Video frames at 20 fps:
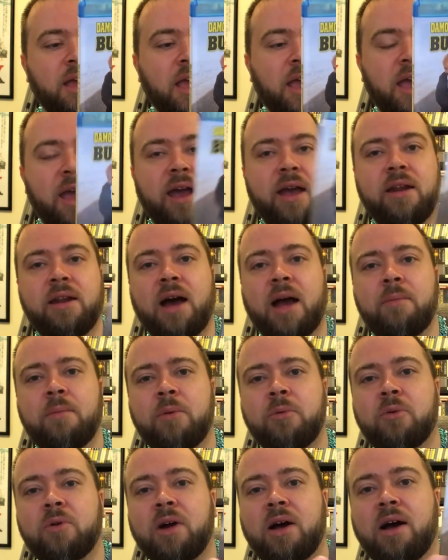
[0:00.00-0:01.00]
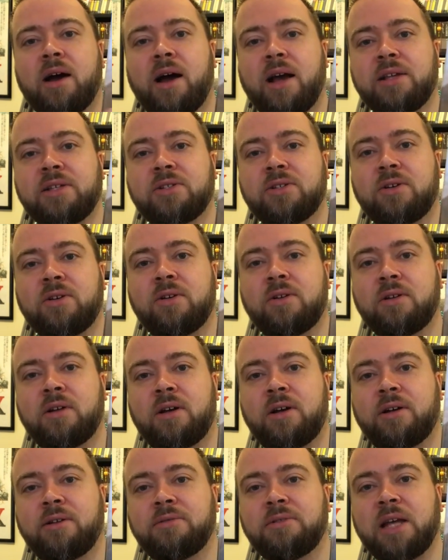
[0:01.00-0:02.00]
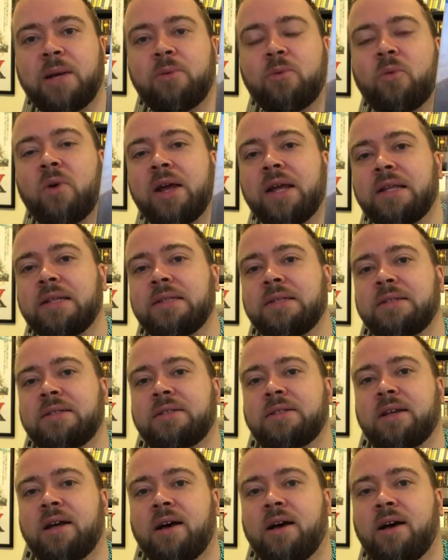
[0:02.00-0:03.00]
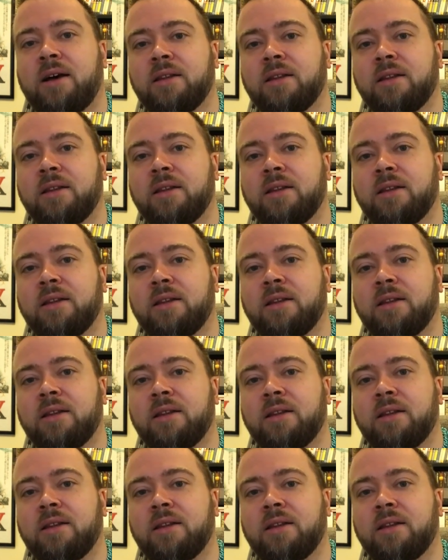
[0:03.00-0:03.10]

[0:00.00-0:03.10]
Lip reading: And I remember I saw Damon Wayans